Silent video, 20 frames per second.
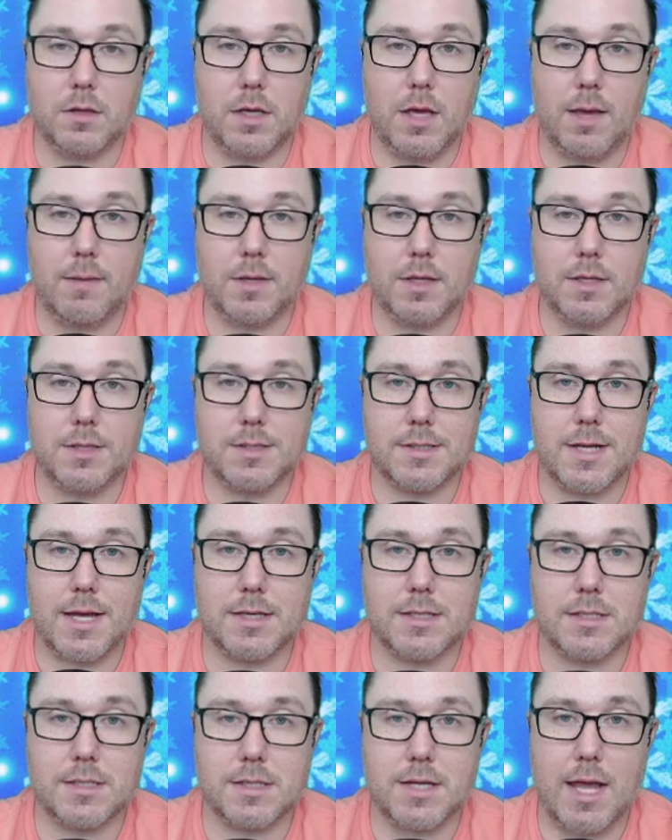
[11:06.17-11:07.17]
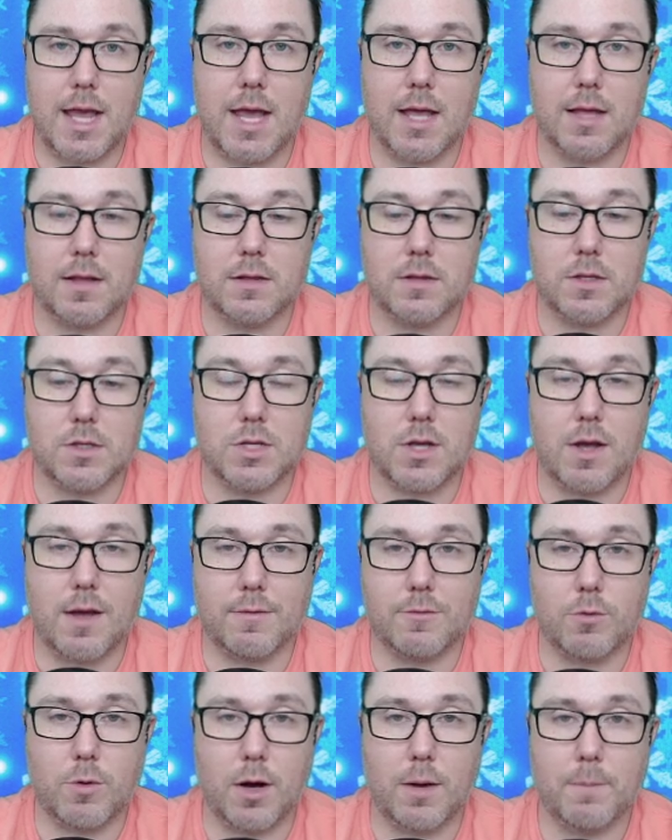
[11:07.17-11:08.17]
gaming sets and the
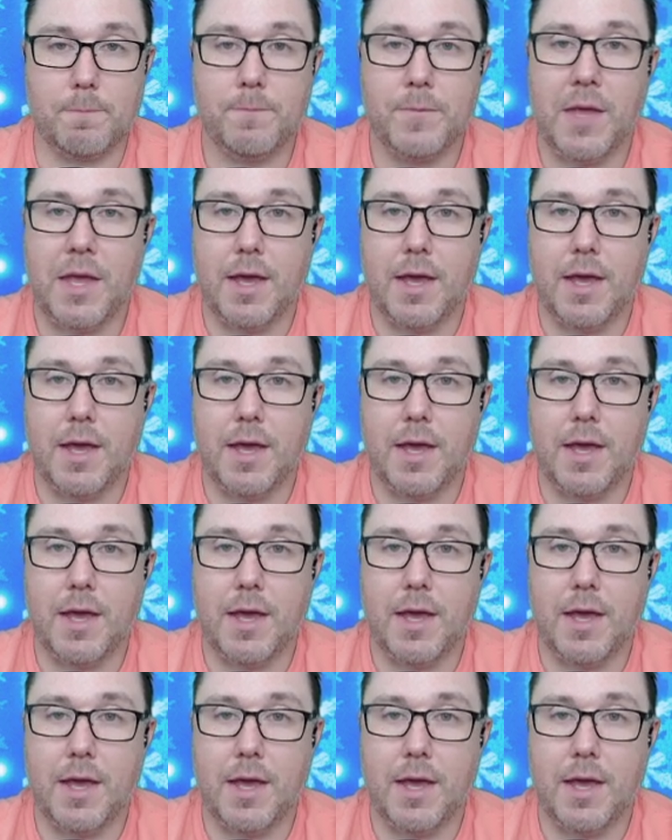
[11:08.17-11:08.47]
software.